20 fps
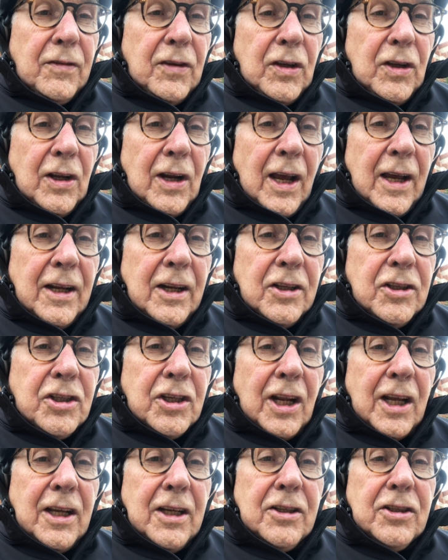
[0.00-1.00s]
the United
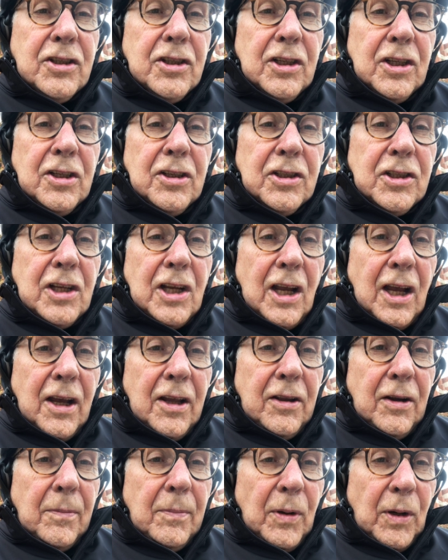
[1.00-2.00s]
States is the
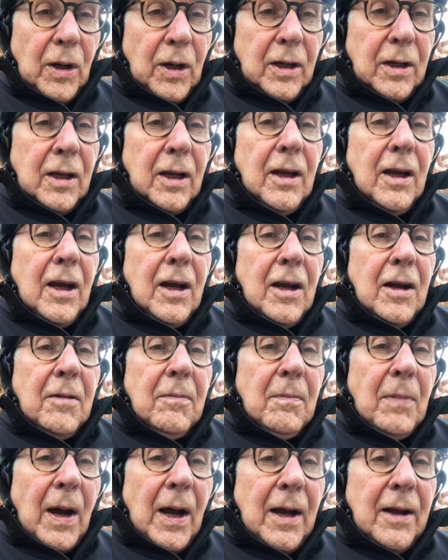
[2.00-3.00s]
other book
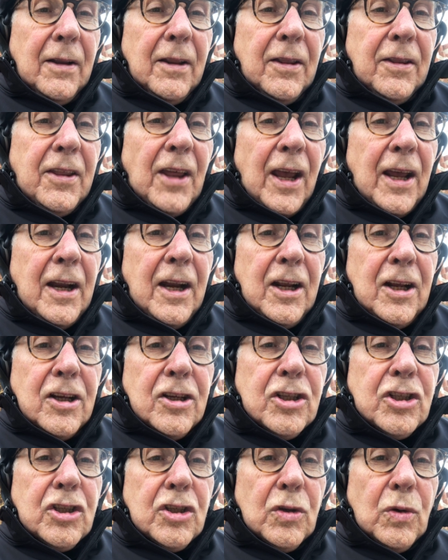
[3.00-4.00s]
by
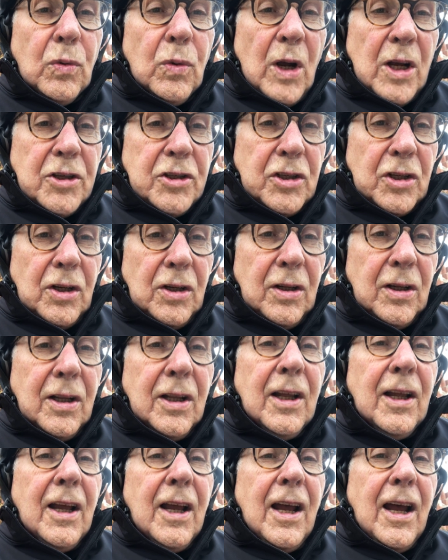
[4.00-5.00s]
Thaddeus Russell.
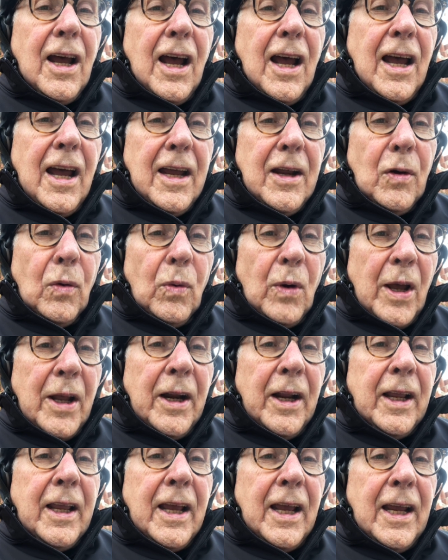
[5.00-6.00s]
A
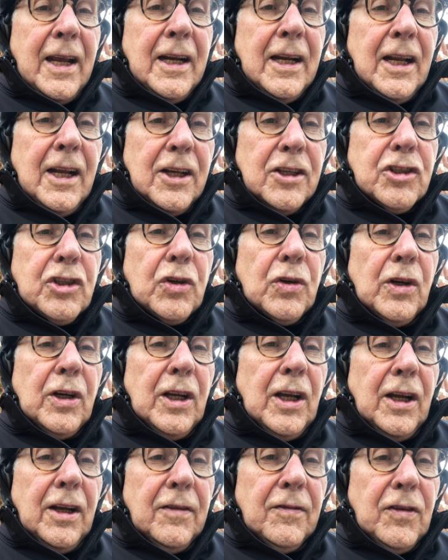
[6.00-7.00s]
Renegade History
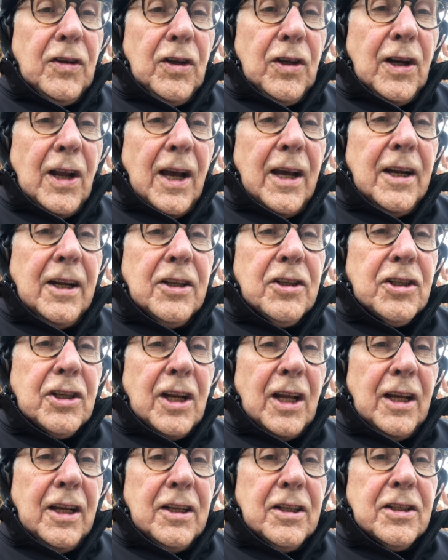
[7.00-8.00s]
of the United
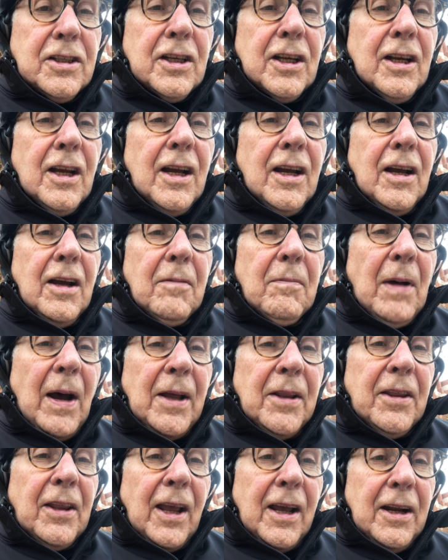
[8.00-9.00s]
States
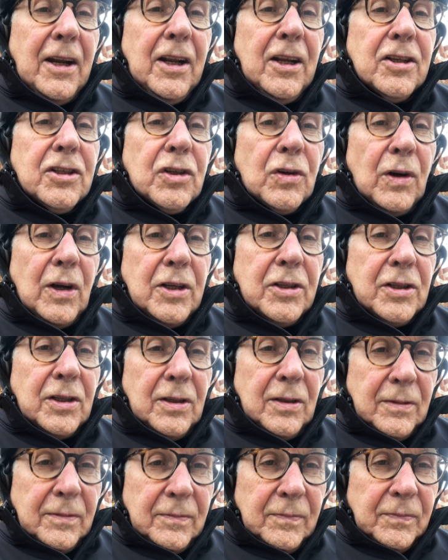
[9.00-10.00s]
by Thaddeus Russell.